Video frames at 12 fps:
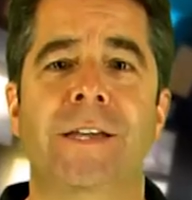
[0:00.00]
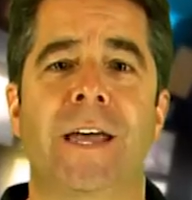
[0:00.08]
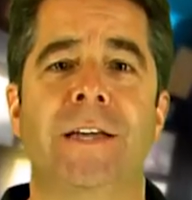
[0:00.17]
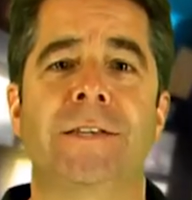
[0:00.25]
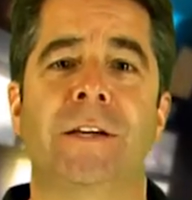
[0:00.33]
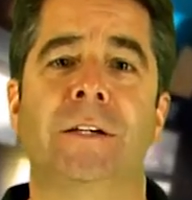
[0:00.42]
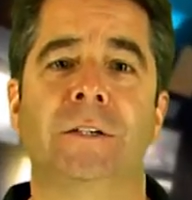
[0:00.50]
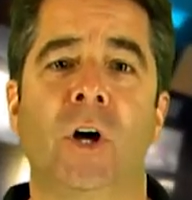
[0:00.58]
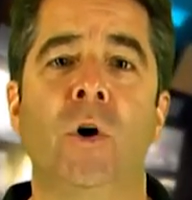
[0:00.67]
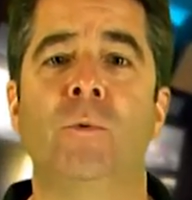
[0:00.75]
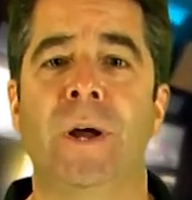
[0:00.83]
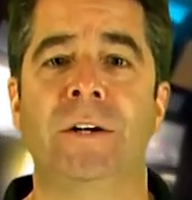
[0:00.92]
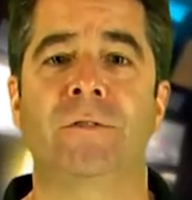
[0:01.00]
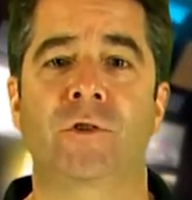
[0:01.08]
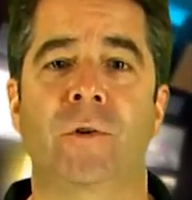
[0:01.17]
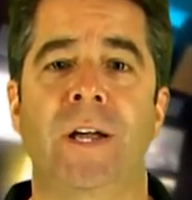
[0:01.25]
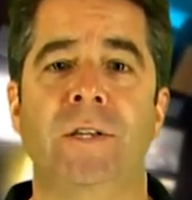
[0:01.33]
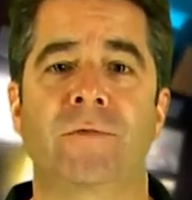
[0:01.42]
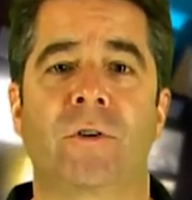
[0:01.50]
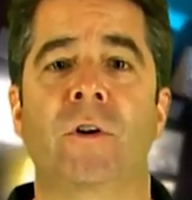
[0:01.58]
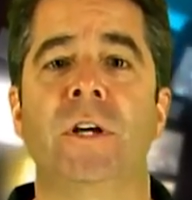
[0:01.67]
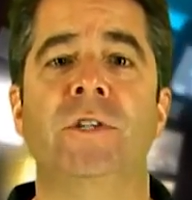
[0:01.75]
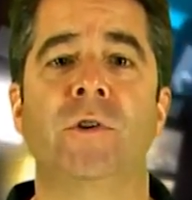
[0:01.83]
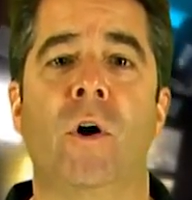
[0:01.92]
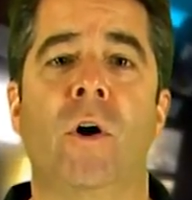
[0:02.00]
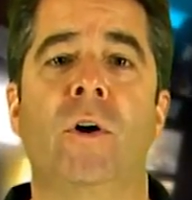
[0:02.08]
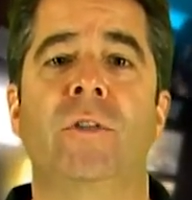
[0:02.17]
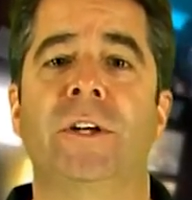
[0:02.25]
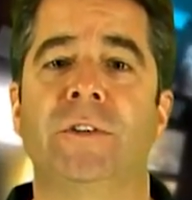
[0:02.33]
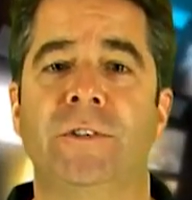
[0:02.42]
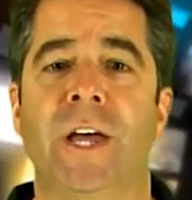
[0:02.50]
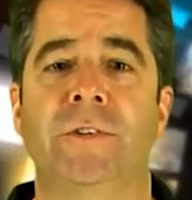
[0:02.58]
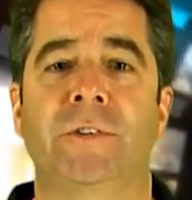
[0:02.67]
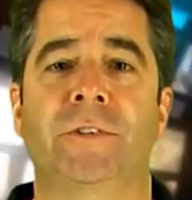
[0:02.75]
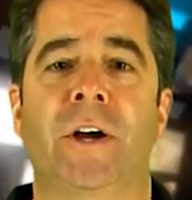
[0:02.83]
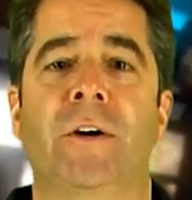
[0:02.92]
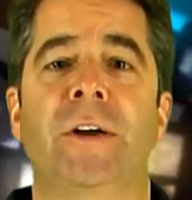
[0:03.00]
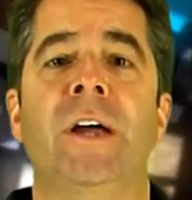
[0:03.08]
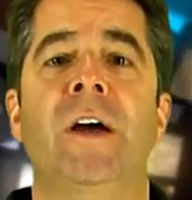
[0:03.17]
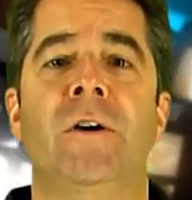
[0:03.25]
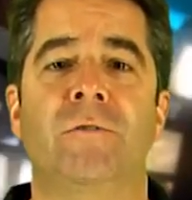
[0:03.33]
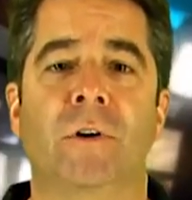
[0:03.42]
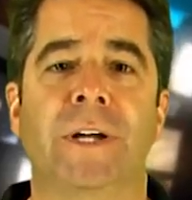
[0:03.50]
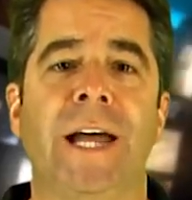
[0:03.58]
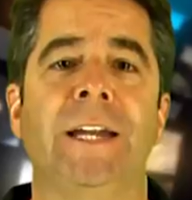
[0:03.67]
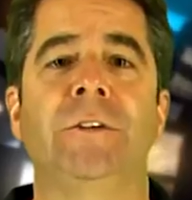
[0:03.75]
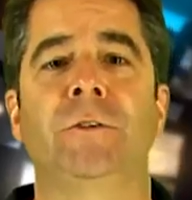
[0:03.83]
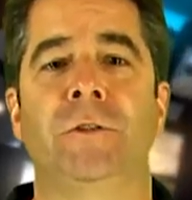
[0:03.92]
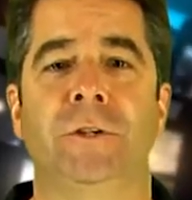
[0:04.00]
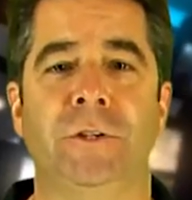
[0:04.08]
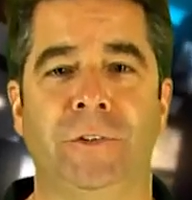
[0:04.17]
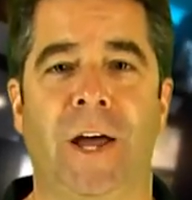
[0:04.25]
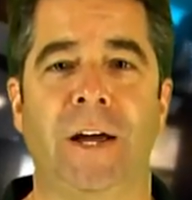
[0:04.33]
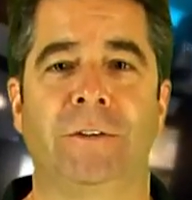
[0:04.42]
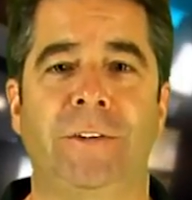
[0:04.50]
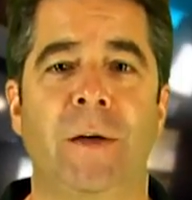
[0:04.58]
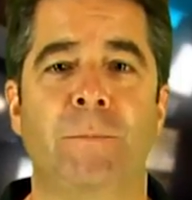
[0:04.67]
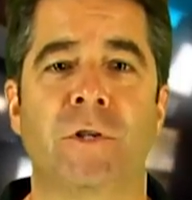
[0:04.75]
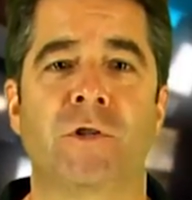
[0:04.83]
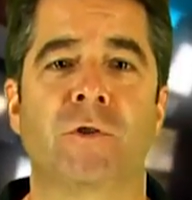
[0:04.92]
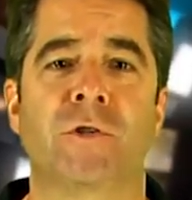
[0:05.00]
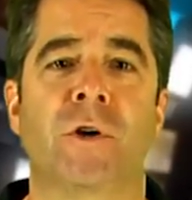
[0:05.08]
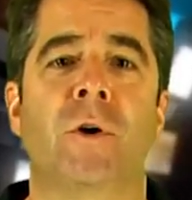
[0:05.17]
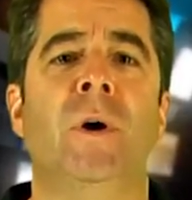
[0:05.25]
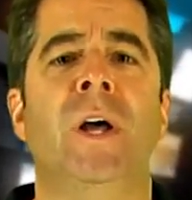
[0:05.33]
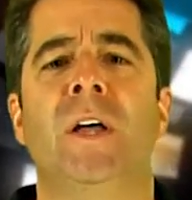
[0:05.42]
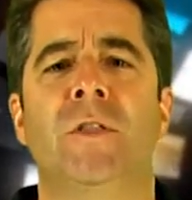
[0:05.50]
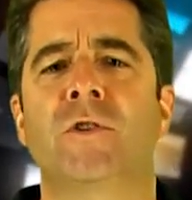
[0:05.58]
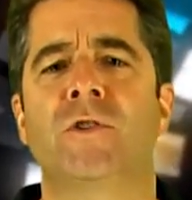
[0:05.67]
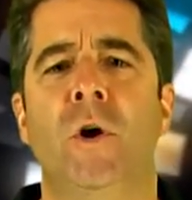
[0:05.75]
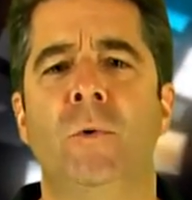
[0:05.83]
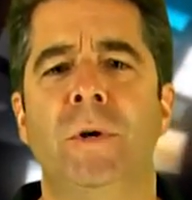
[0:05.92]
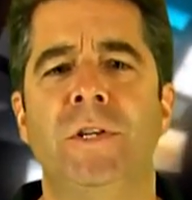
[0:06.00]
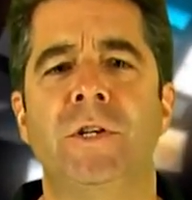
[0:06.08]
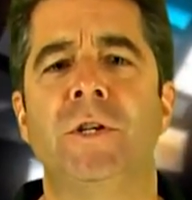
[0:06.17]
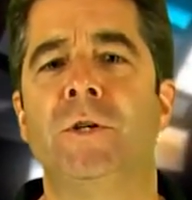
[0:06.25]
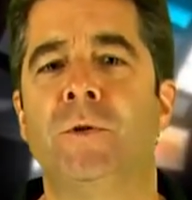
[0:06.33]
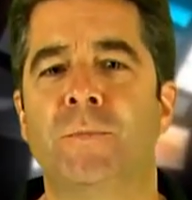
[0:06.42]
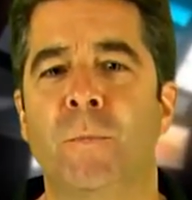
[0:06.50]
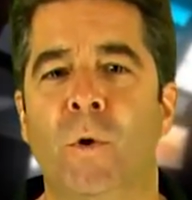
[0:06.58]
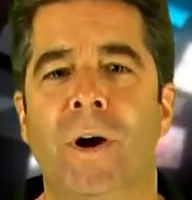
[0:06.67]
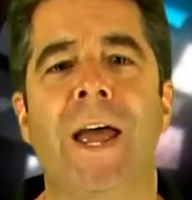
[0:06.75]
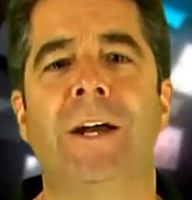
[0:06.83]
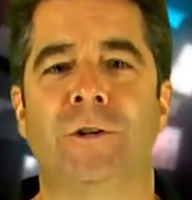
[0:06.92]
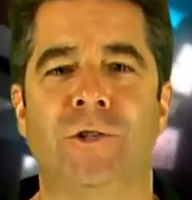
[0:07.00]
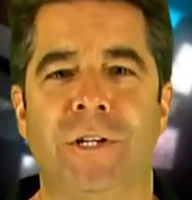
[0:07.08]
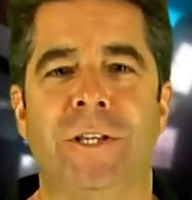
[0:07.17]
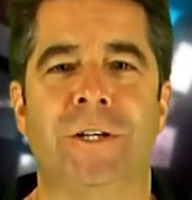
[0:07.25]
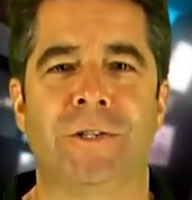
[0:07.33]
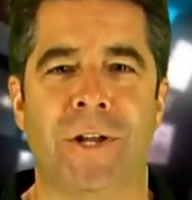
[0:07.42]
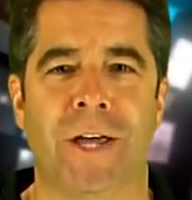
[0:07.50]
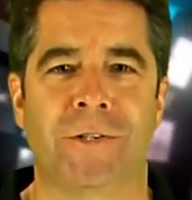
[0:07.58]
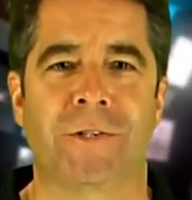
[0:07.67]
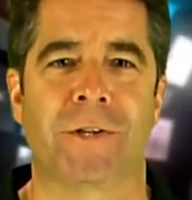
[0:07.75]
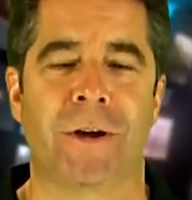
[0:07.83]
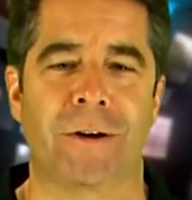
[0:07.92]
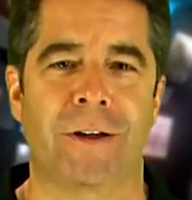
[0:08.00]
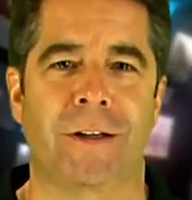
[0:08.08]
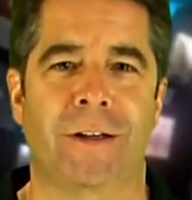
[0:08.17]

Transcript: case, a low rate of transfer is all that is necessary for getting to the desired temperature, so there's no reason to use more energy than is necessary.